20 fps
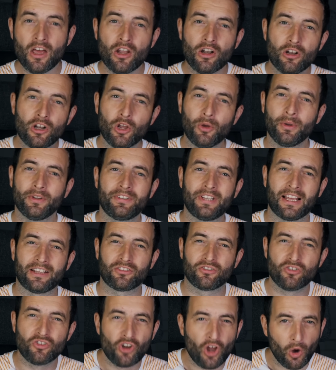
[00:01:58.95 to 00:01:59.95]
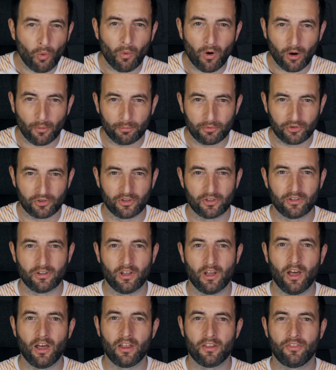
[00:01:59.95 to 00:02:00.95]
Lewis has no
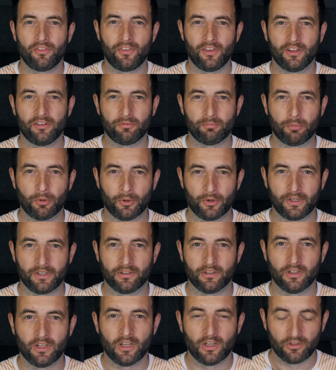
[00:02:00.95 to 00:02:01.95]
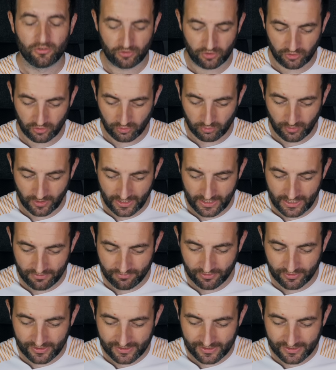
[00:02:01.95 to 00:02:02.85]
option at this point to even